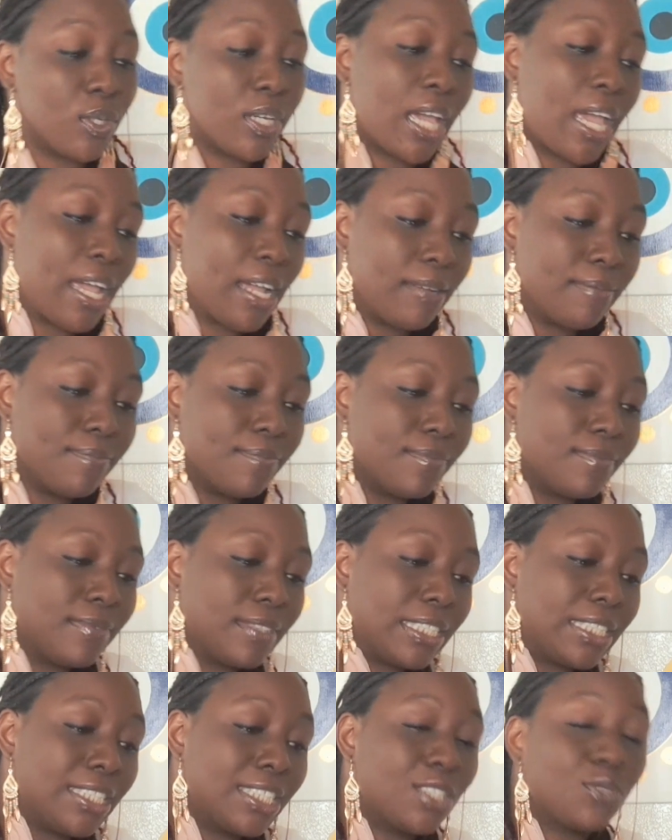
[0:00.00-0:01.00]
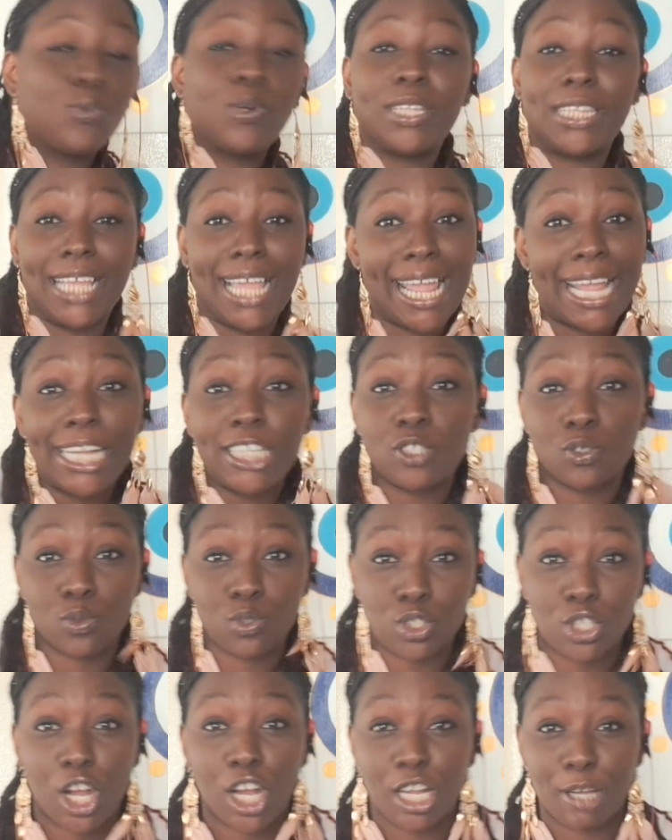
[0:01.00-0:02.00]
Okay, this is what the
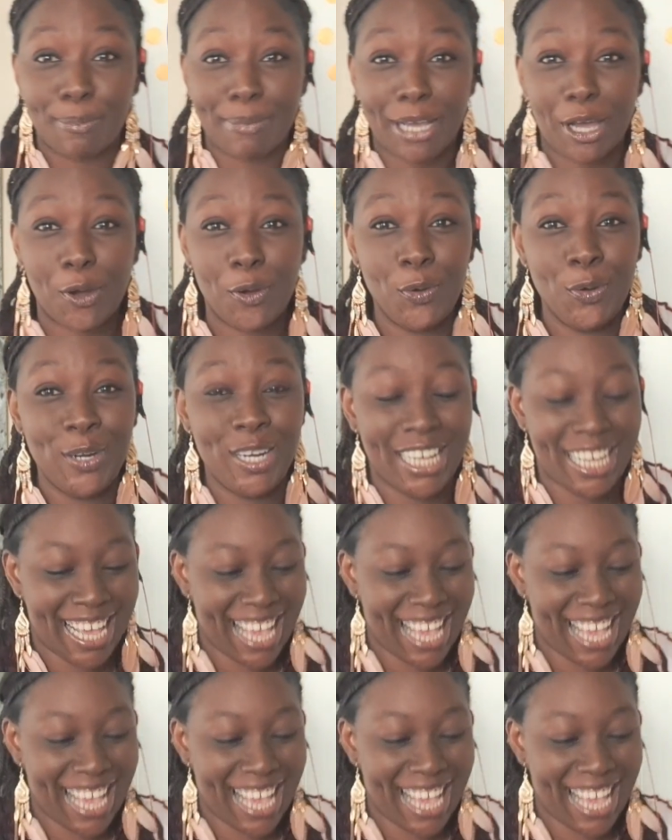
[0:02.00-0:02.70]
angels talk about.